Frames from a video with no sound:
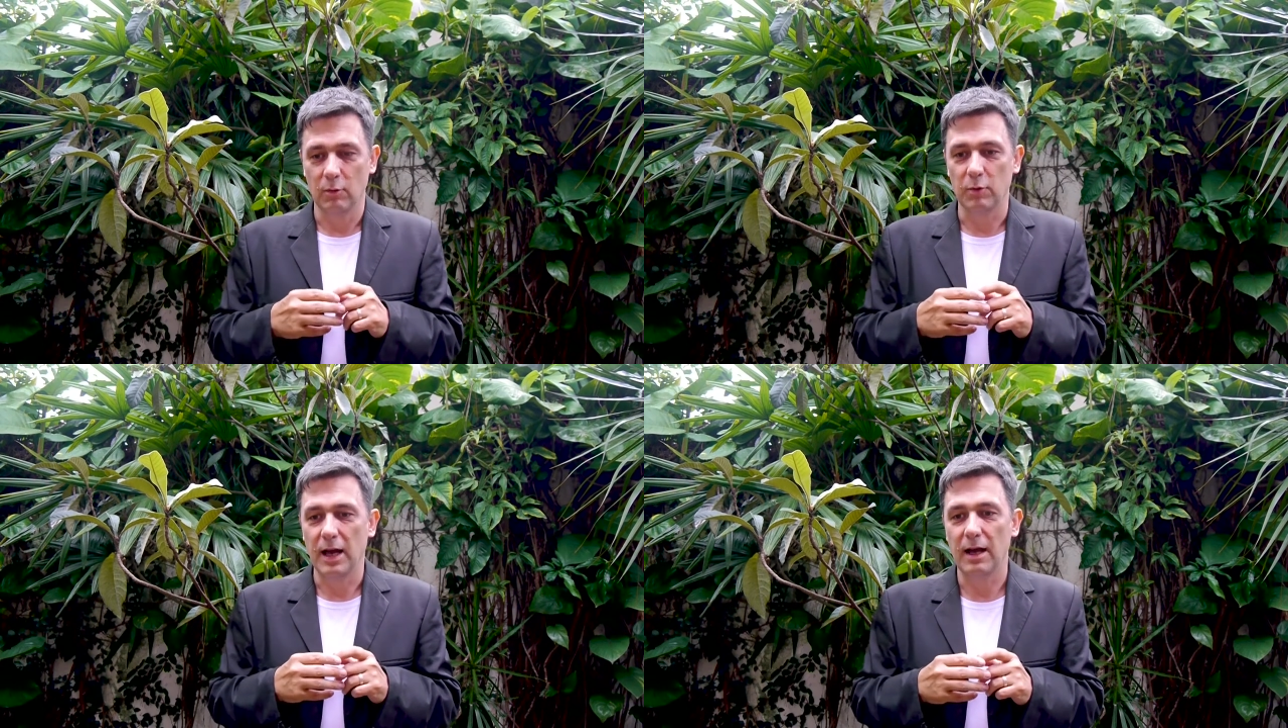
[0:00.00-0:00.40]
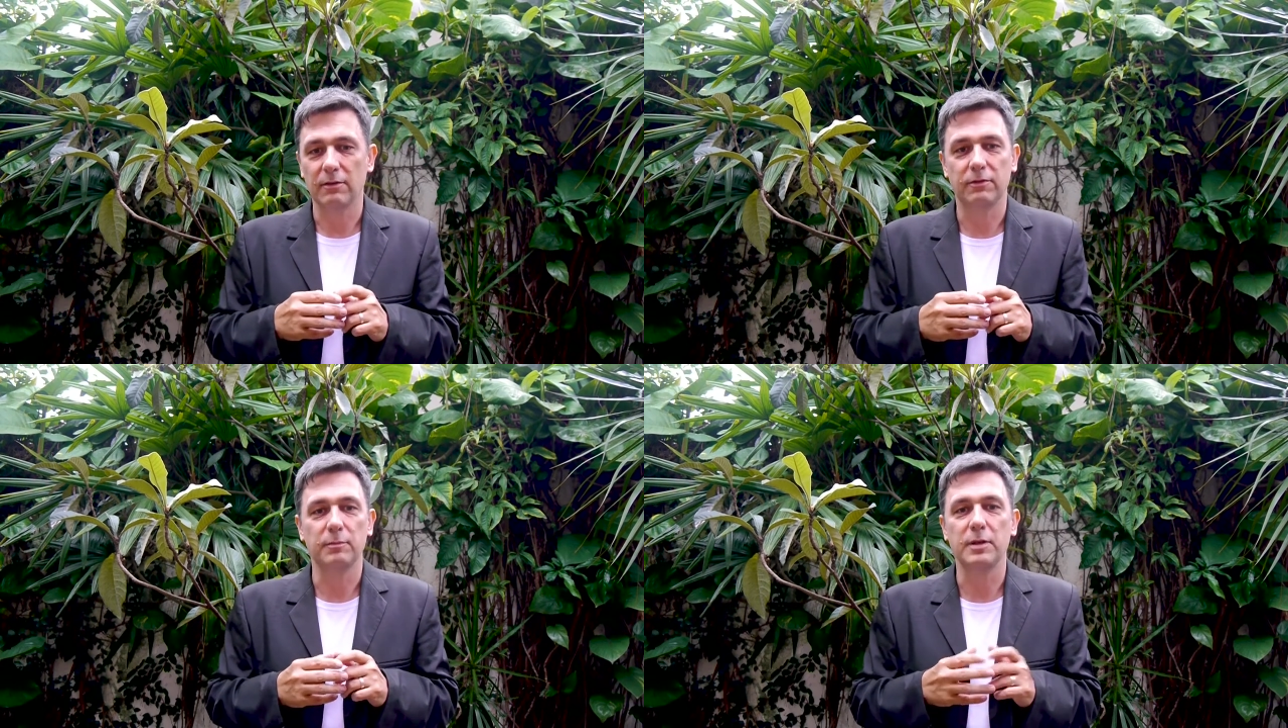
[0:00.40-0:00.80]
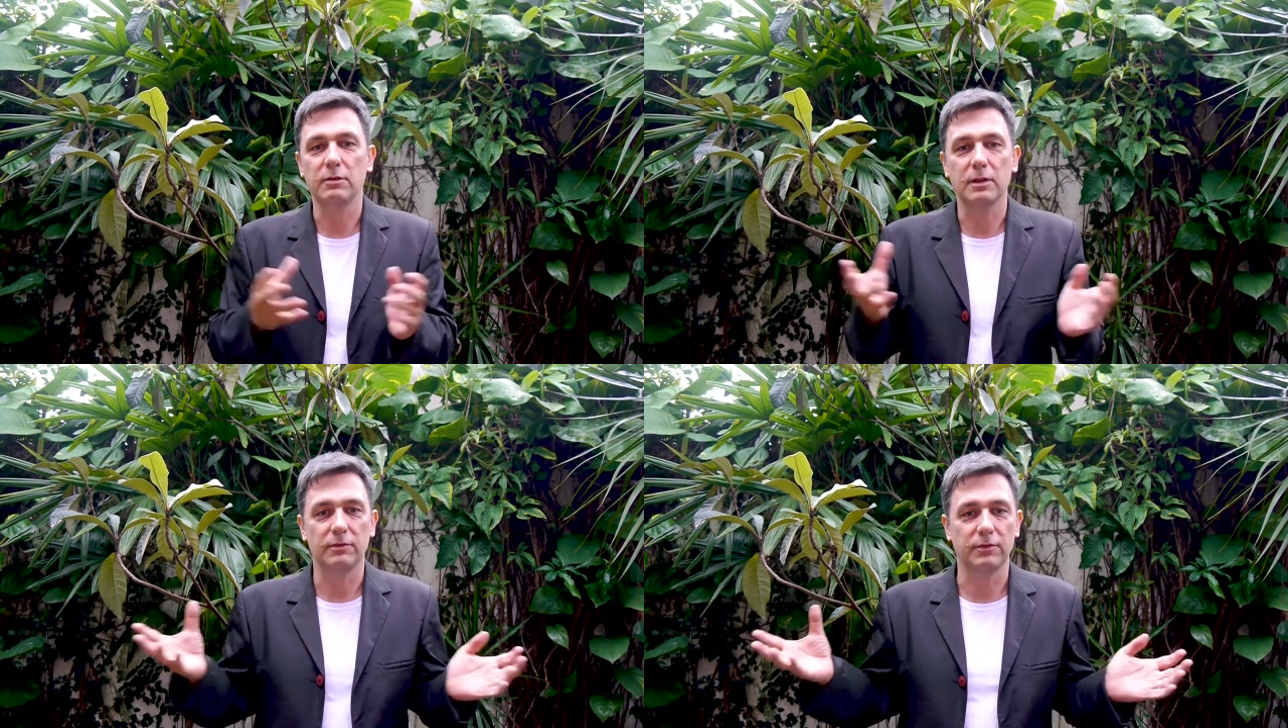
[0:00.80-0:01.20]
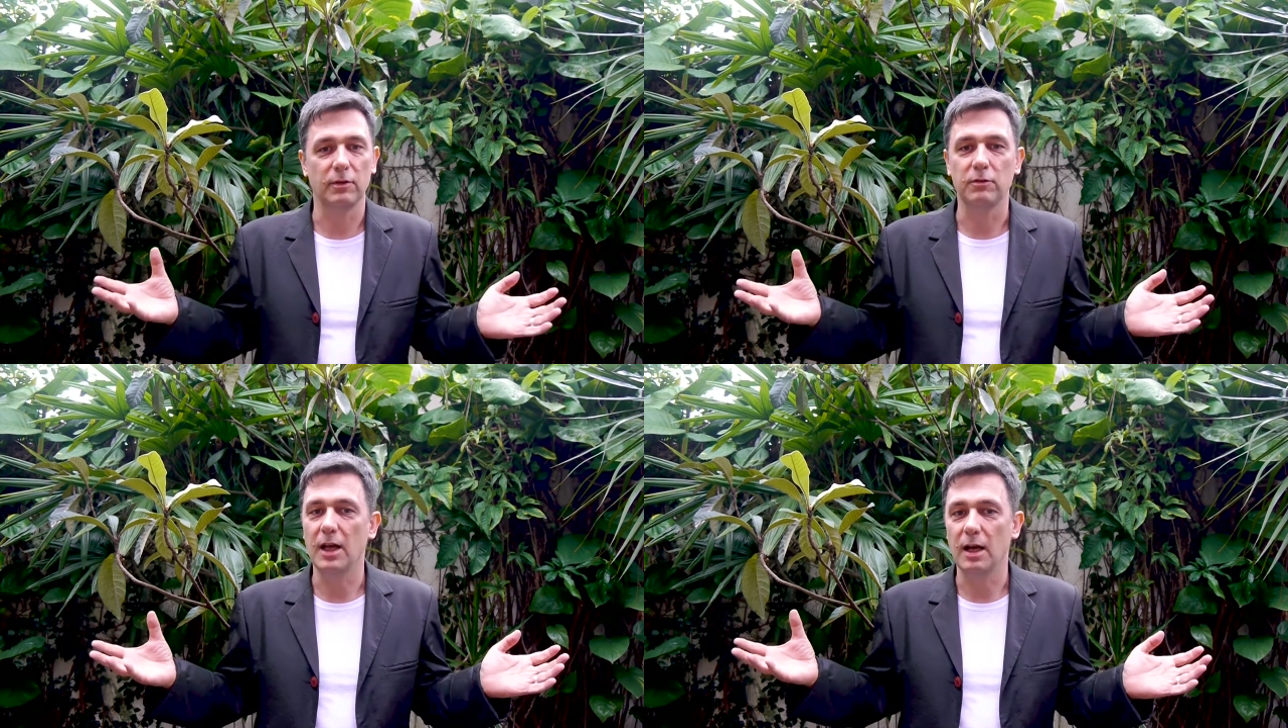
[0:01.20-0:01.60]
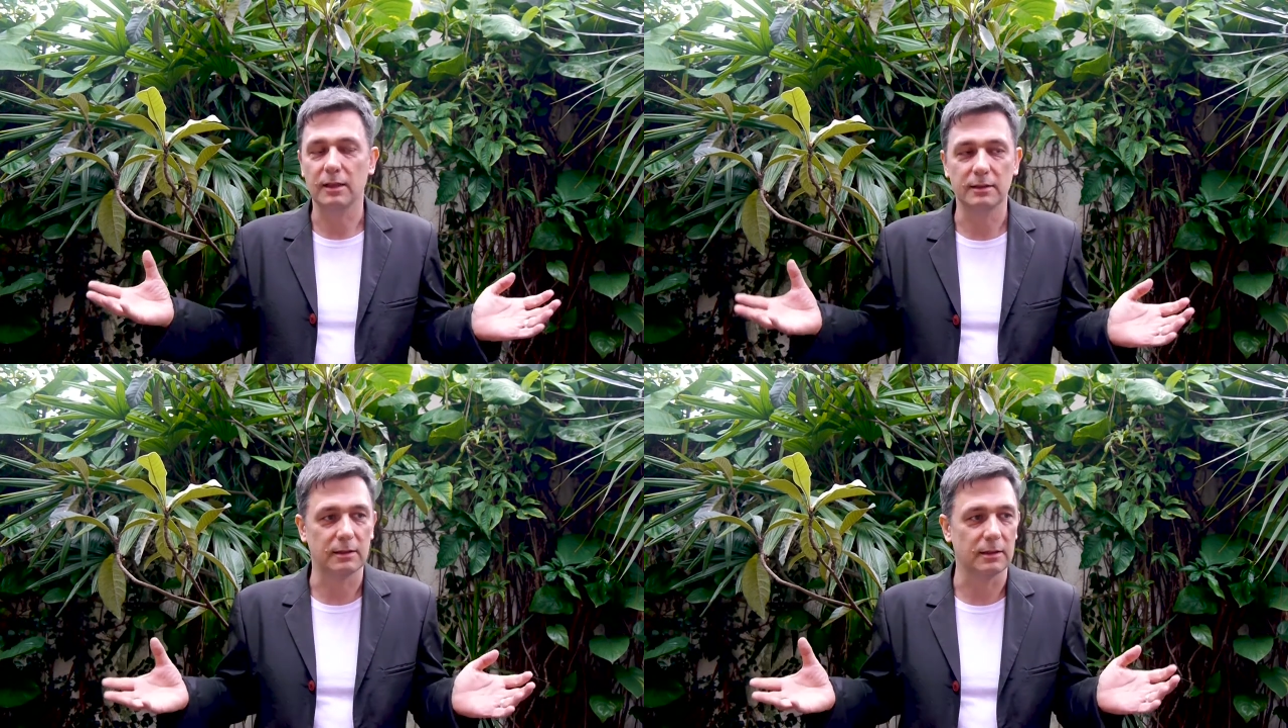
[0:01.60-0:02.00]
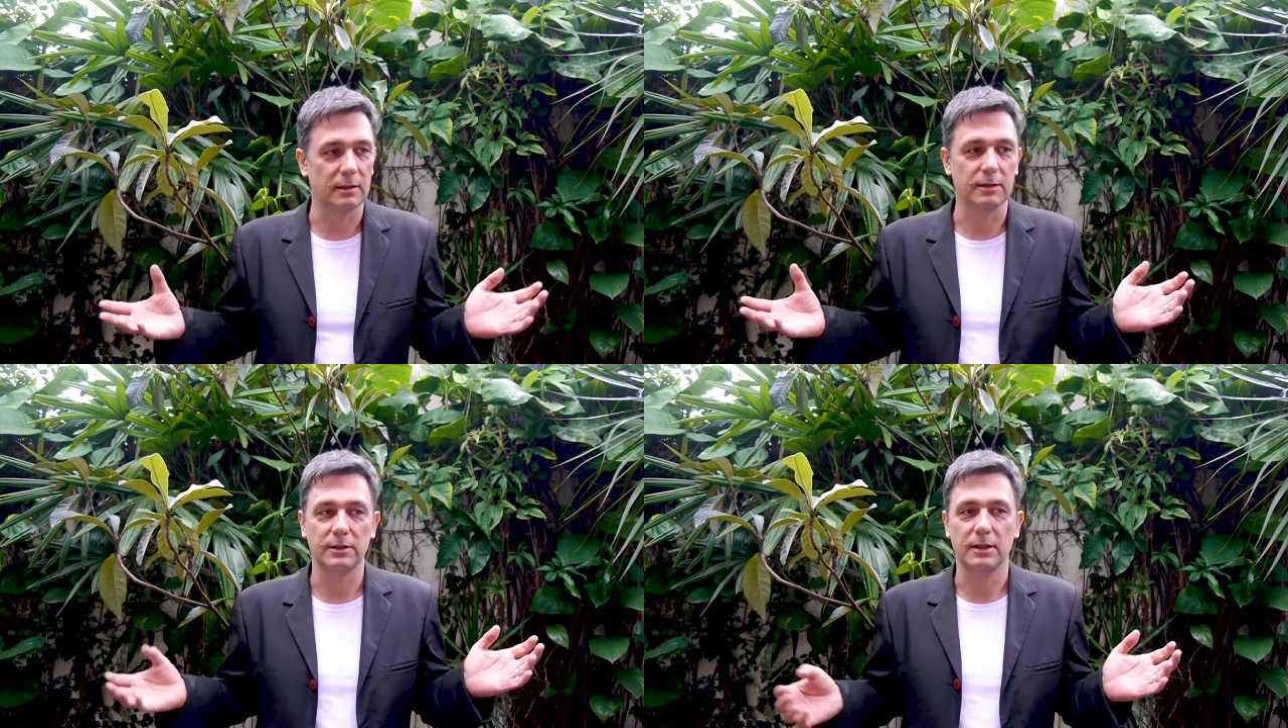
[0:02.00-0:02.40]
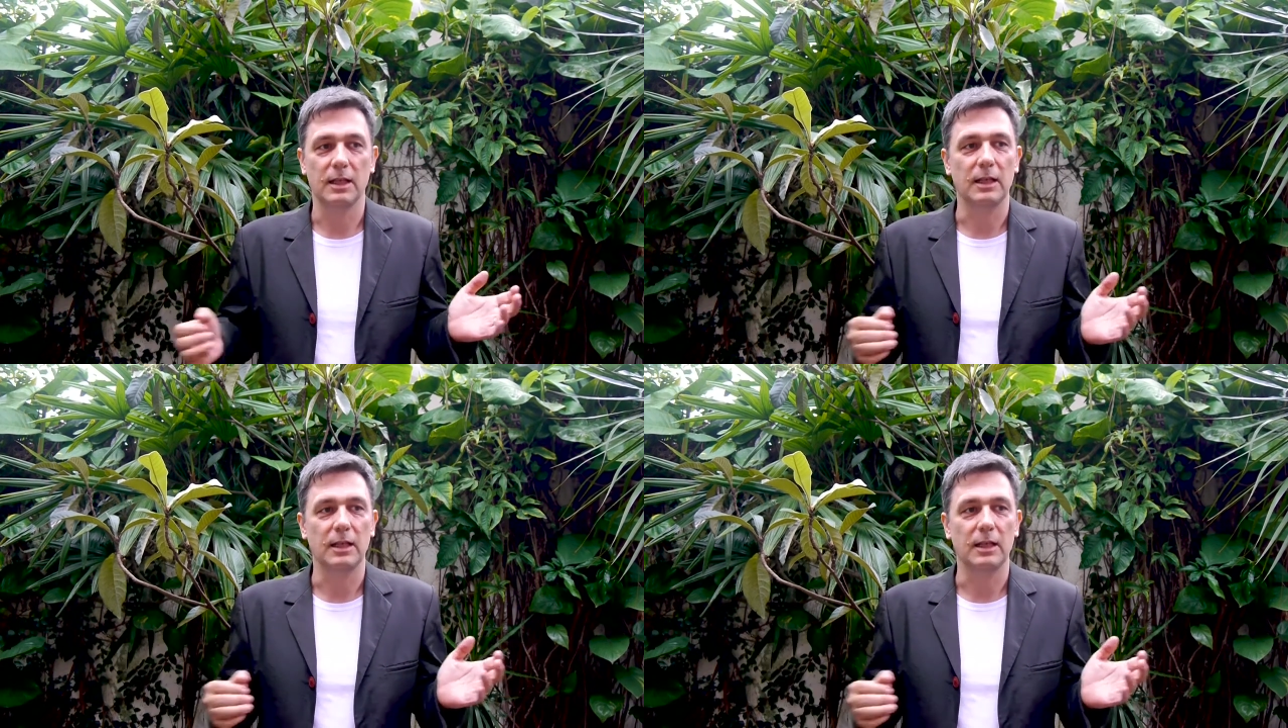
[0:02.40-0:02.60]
we have beautiful youngsters